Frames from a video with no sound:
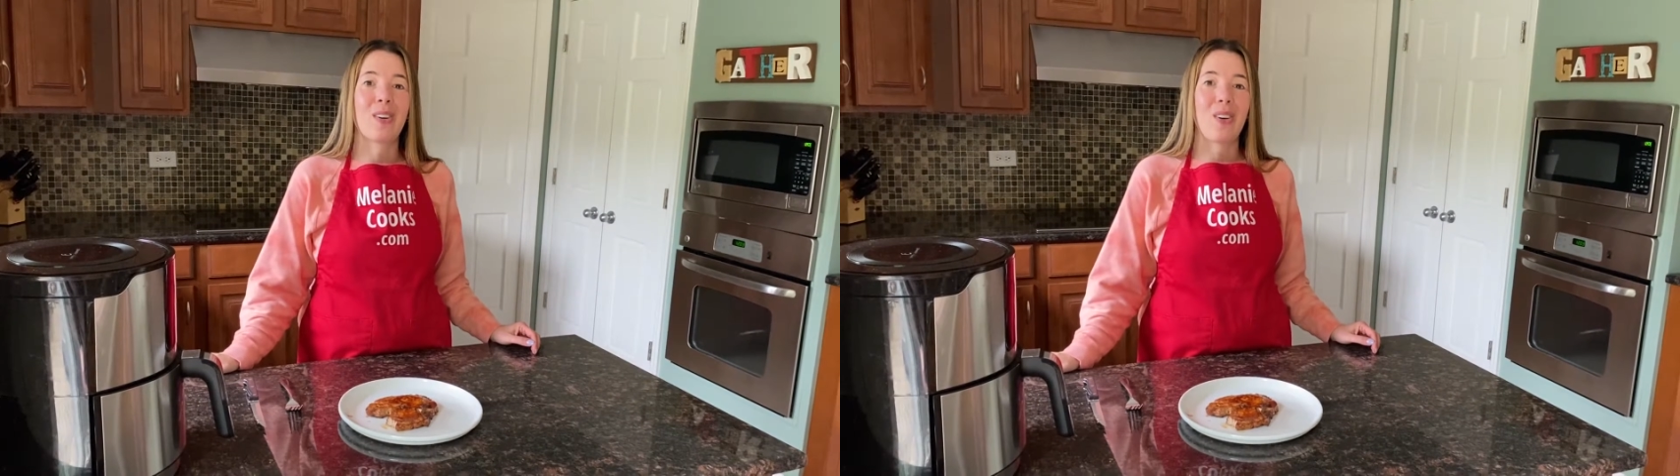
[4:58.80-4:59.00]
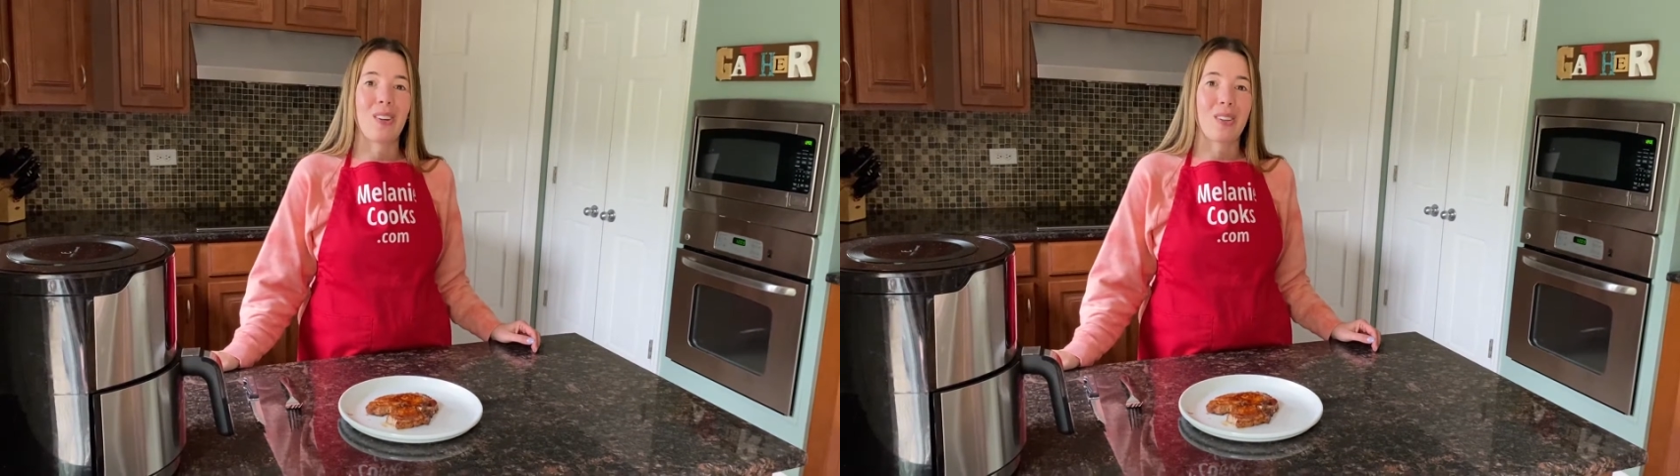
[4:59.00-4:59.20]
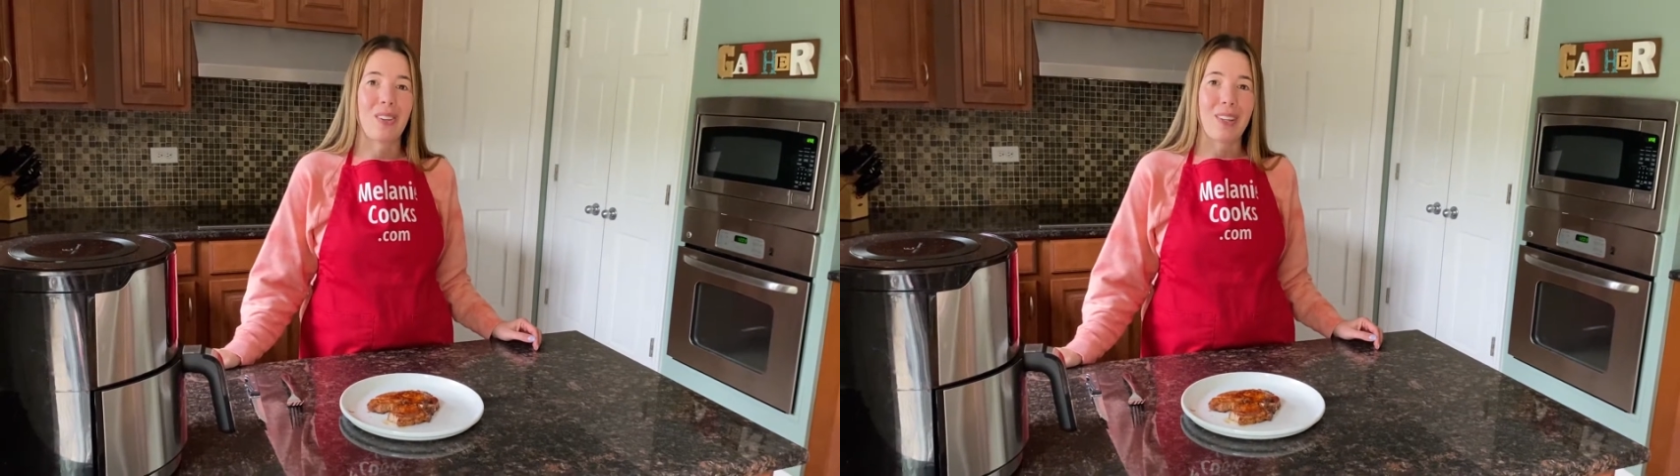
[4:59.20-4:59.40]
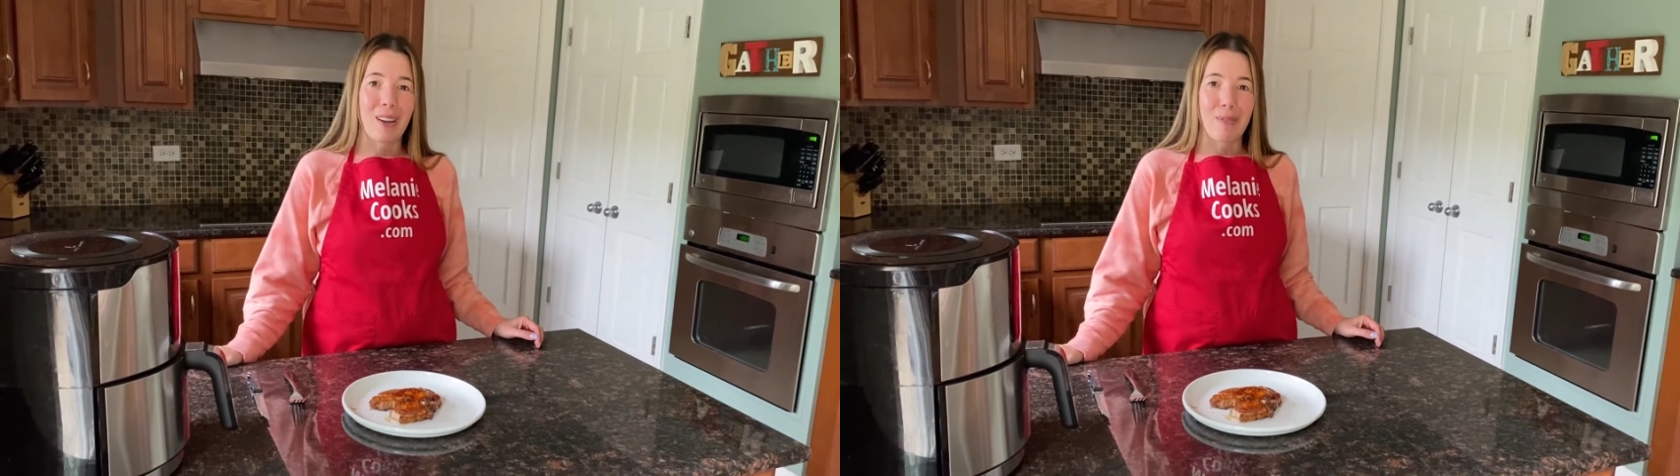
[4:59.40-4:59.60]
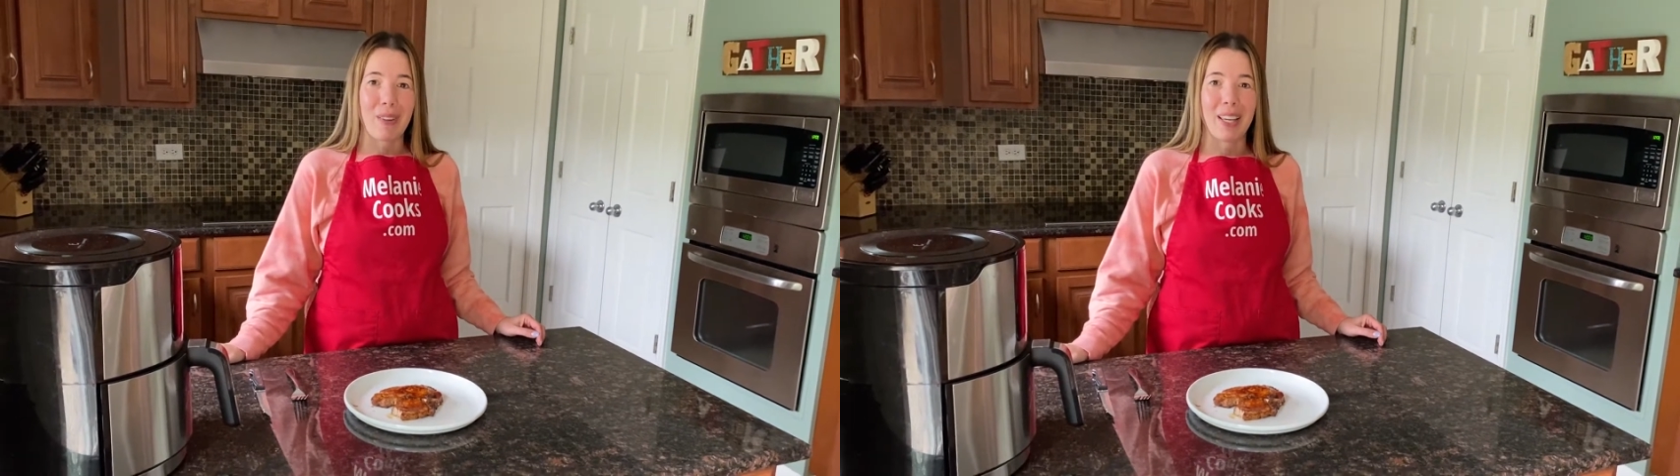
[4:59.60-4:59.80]
going to
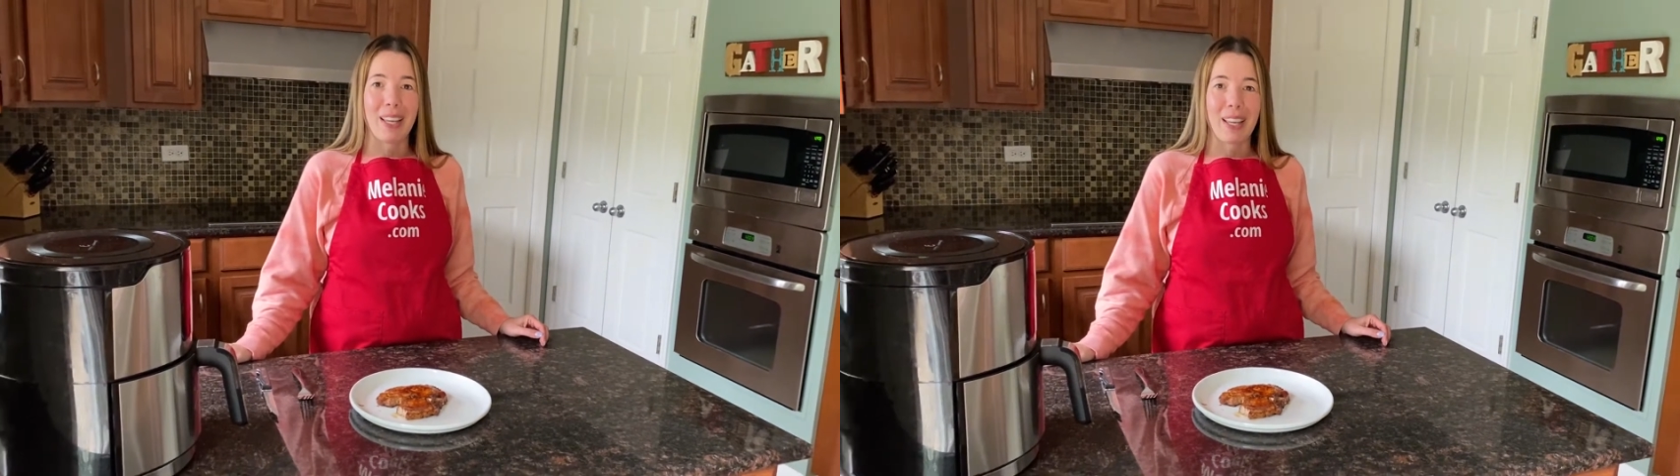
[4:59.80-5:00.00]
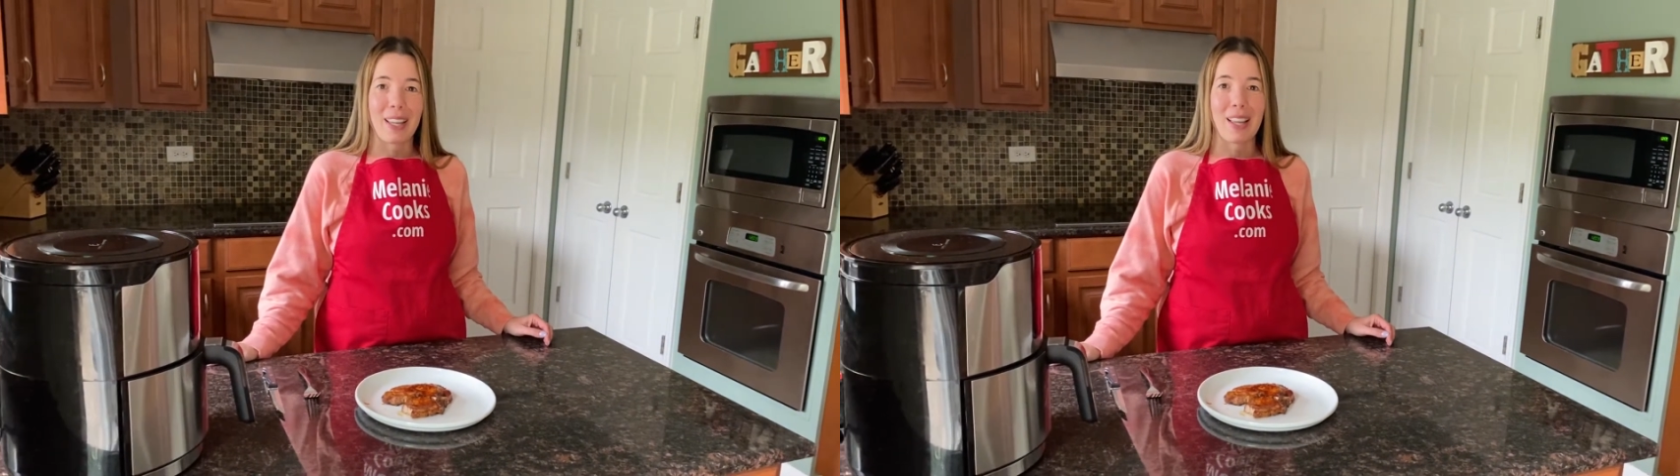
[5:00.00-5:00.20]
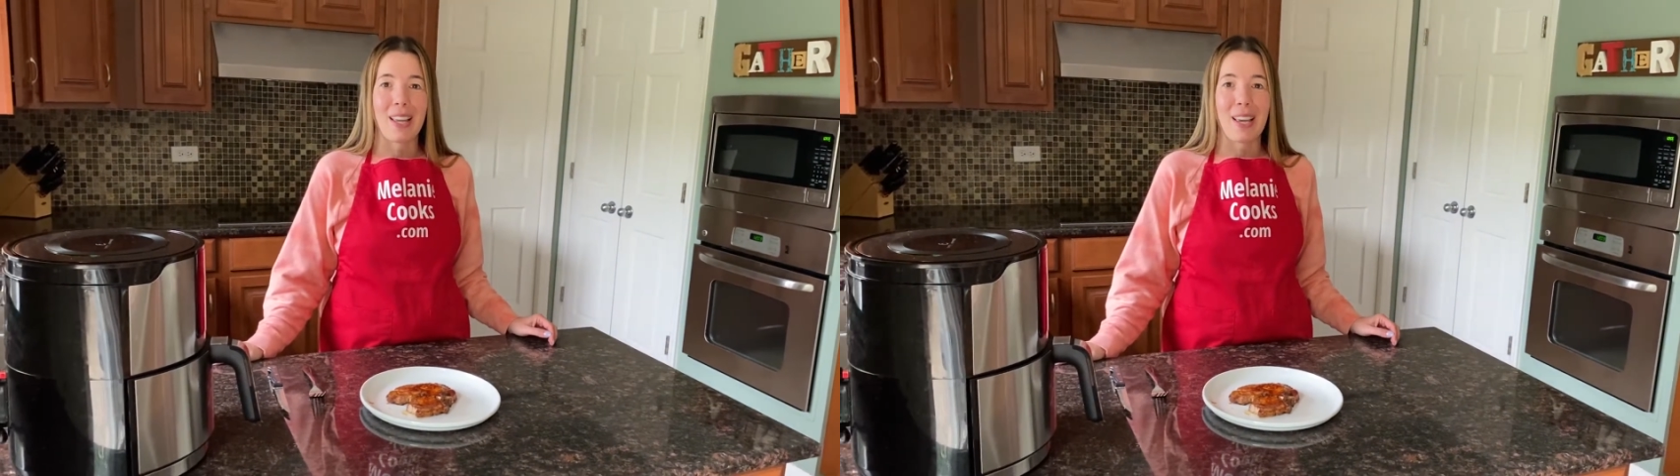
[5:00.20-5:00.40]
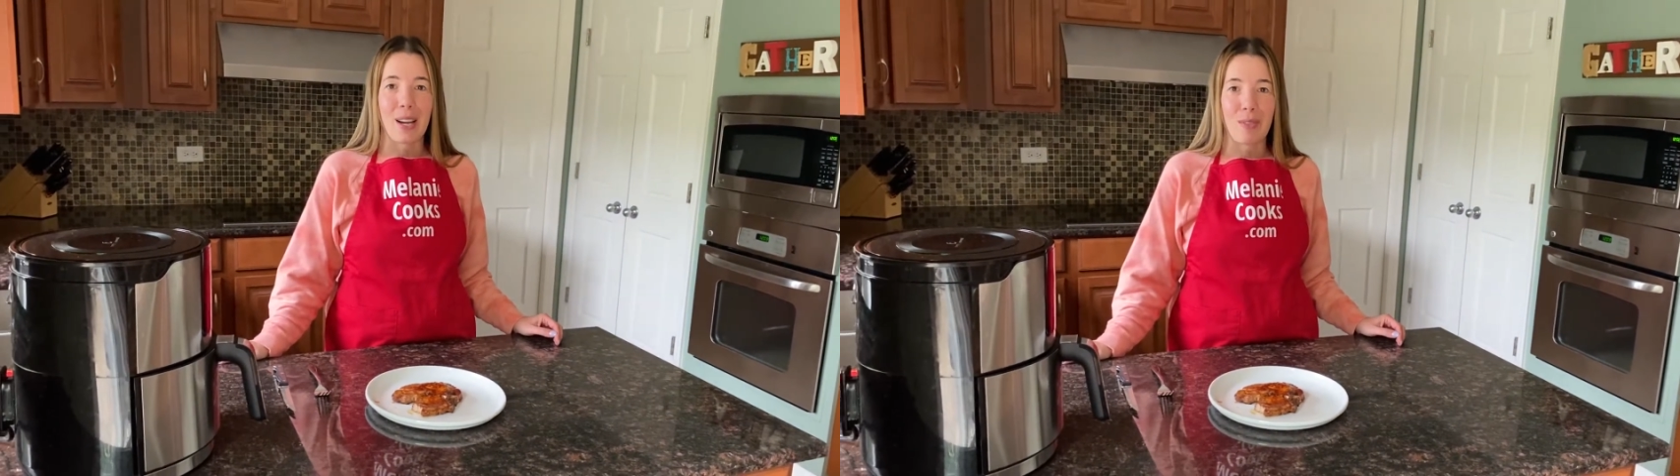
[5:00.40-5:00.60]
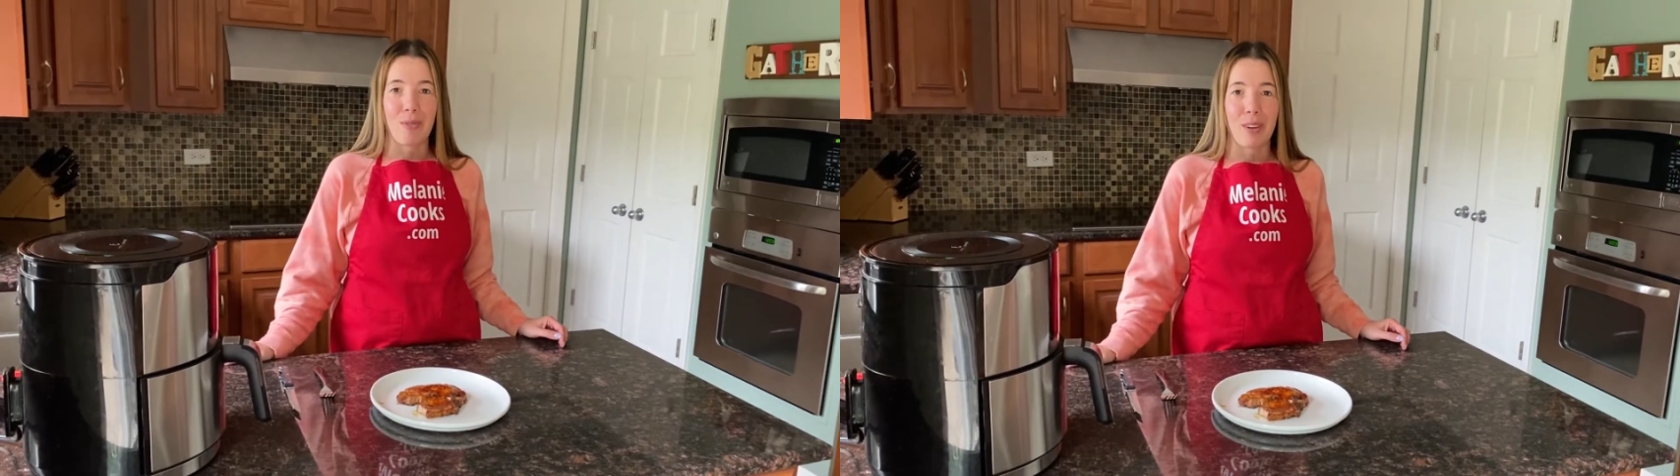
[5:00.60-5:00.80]
love making it in an
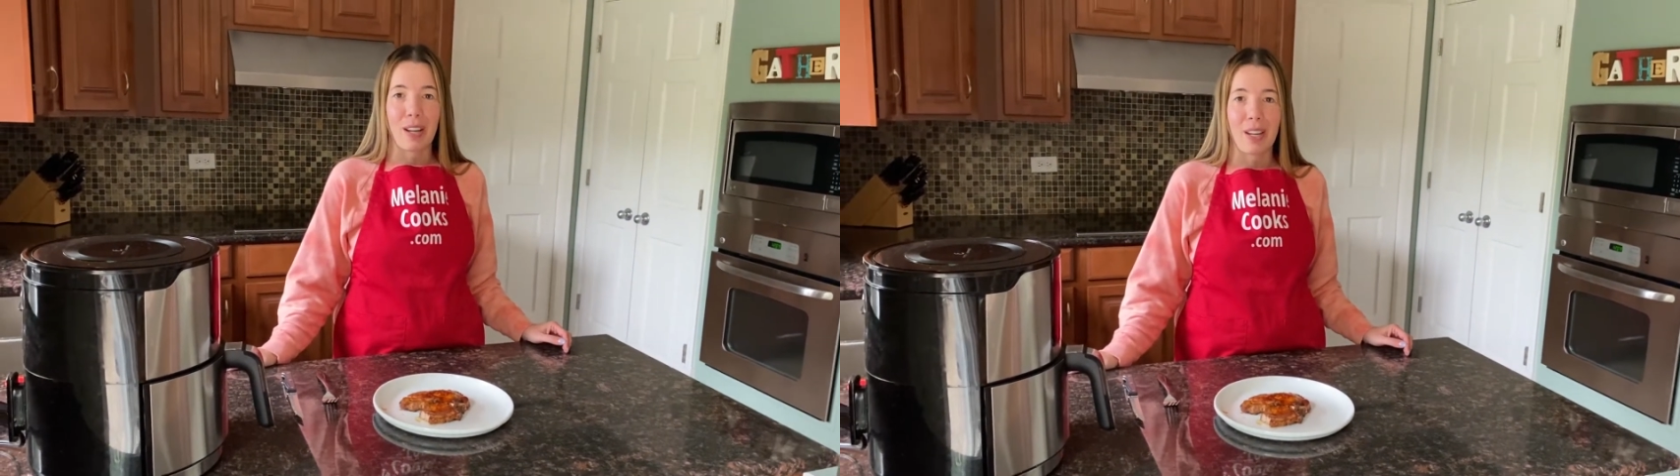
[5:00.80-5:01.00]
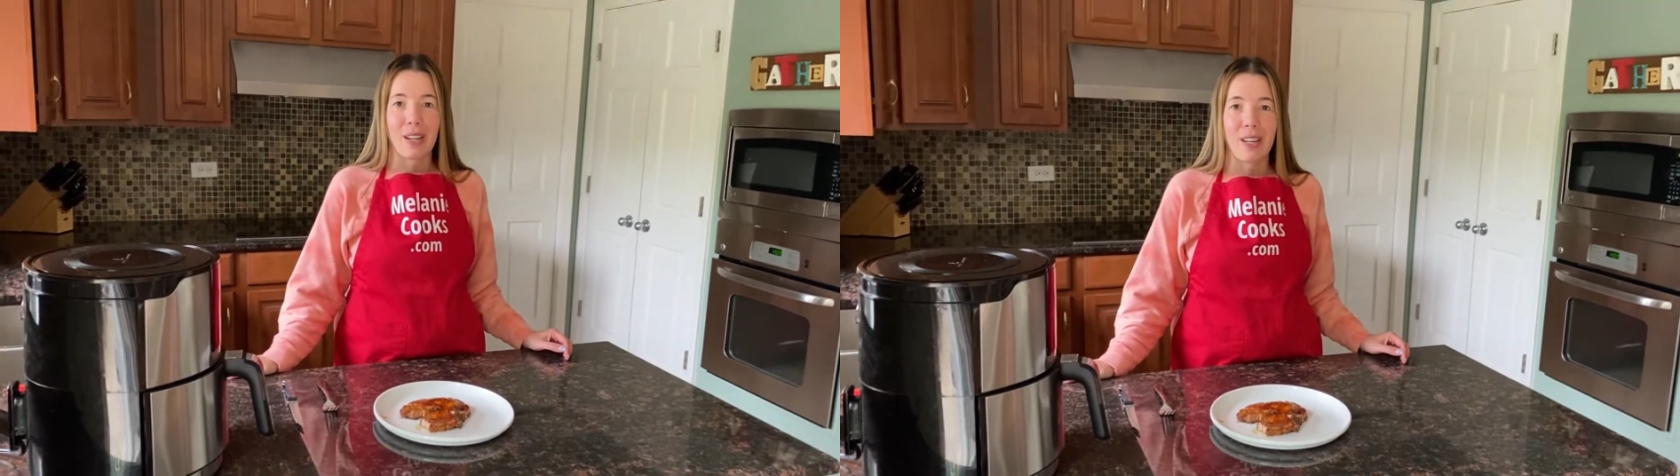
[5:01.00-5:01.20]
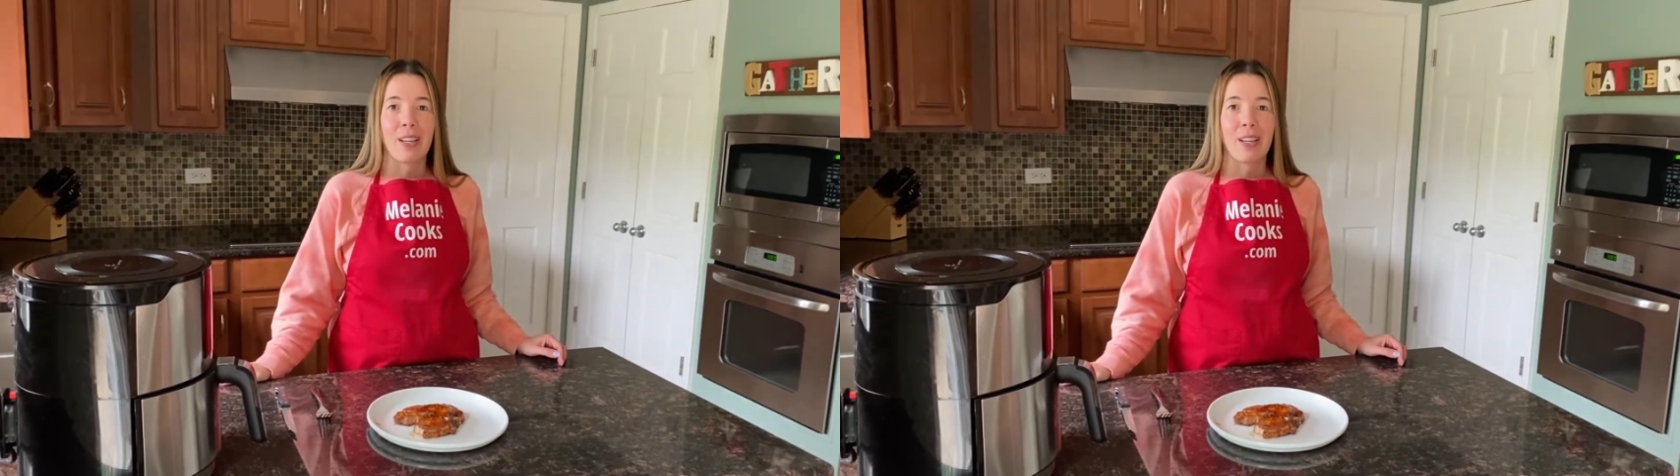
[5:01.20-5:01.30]
air fryer.